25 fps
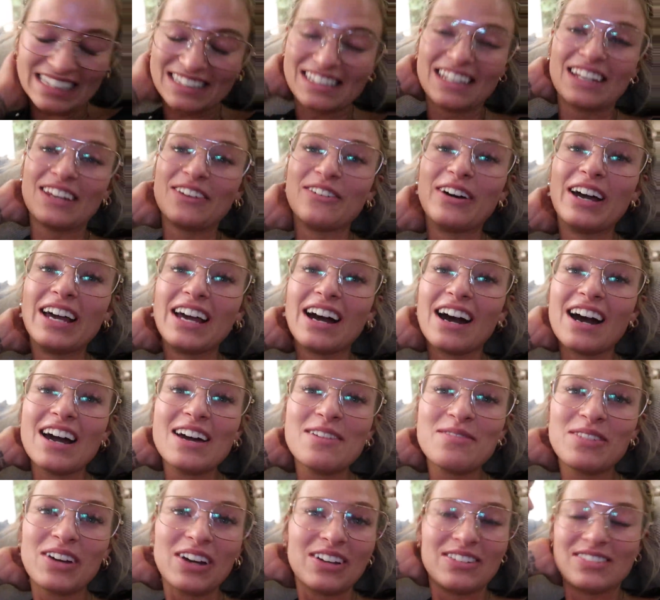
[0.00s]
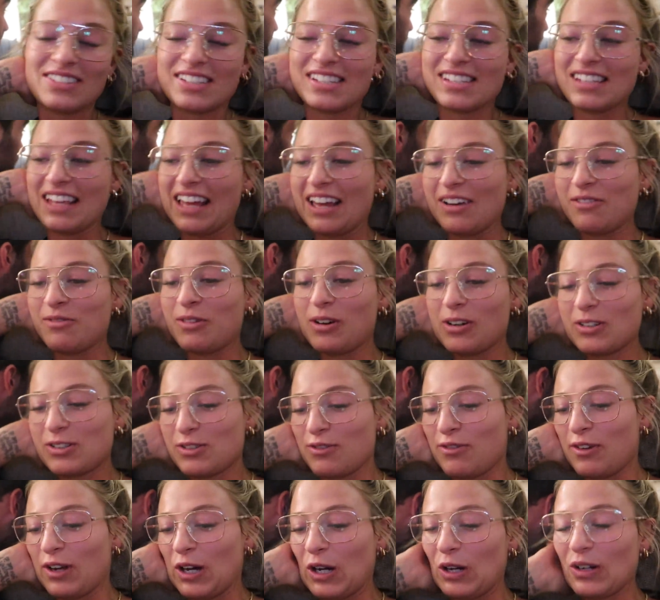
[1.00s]
Yes, anyway, I'm going to sit, watch
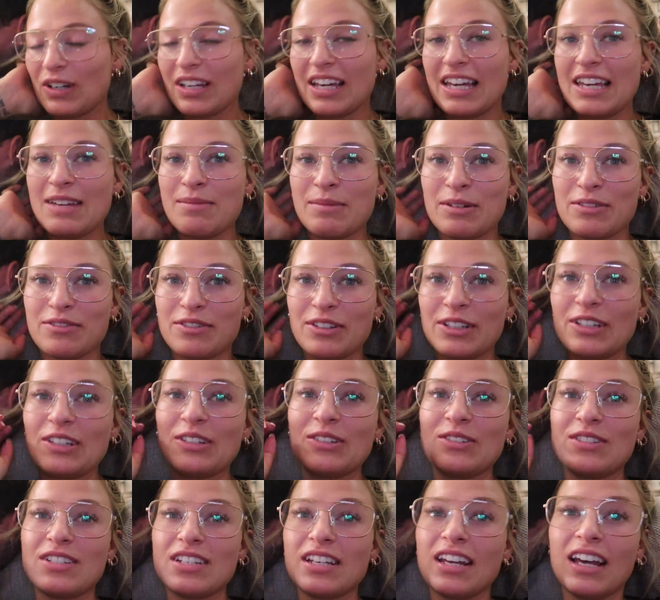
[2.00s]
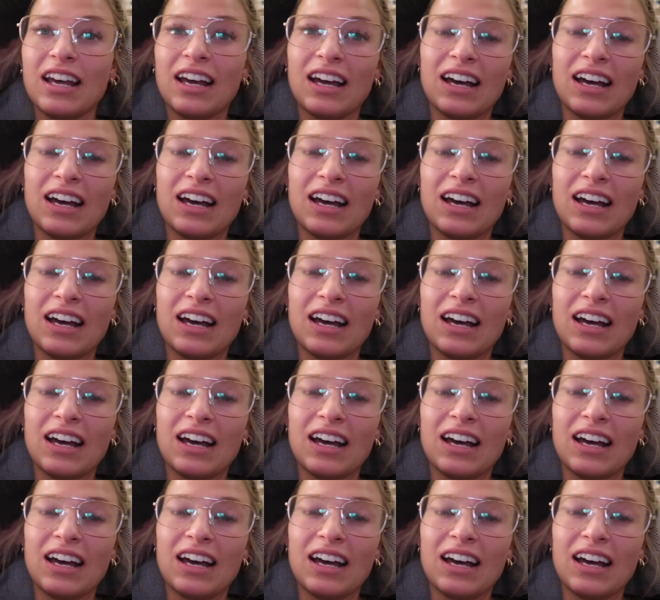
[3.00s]
a vlog, eat my food.